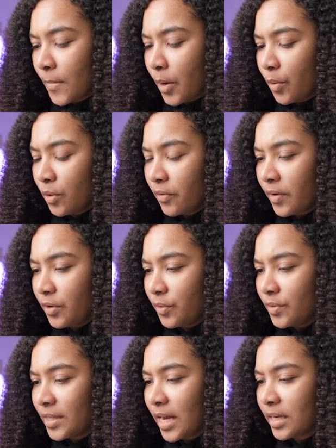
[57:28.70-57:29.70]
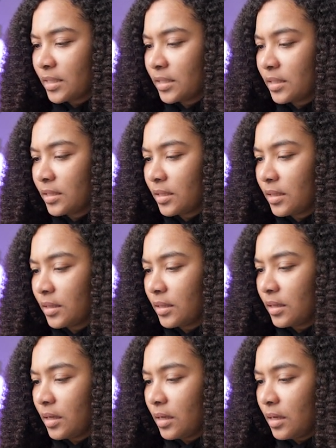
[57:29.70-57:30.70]
I wonder if I do text
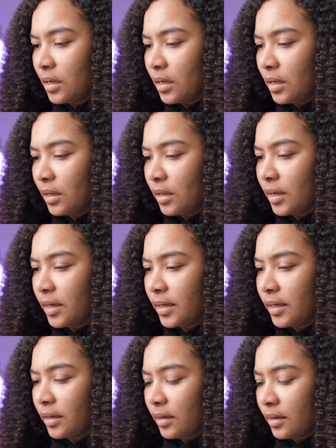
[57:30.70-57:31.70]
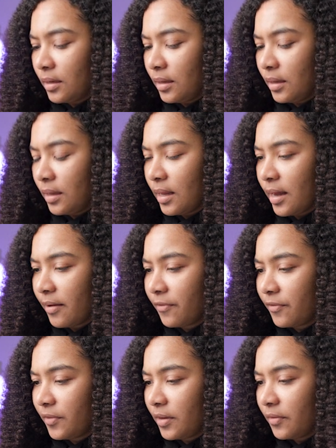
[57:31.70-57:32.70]
align
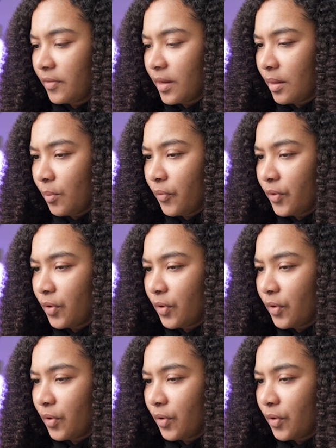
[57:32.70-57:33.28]
left, if that'll move